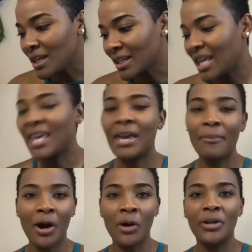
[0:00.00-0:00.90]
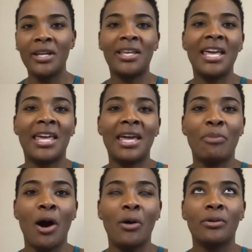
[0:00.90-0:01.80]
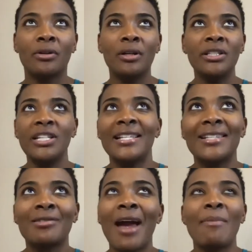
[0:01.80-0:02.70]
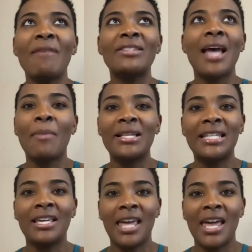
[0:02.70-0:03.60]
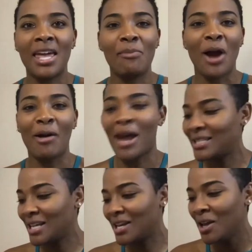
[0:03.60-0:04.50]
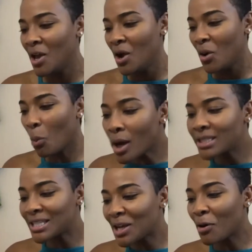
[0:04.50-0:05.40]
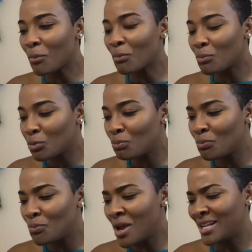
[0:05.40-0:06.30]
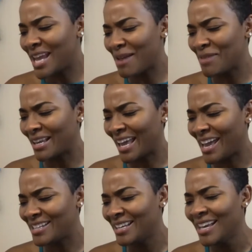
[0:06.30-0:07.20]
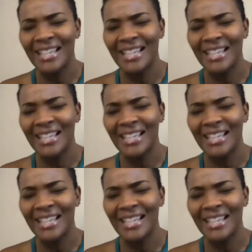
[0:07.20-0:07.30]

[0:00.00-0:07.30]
Kiki Brown with your Kiki Brown. Jesus Christ, every time I see Kiki Brown, I said, what's your name again?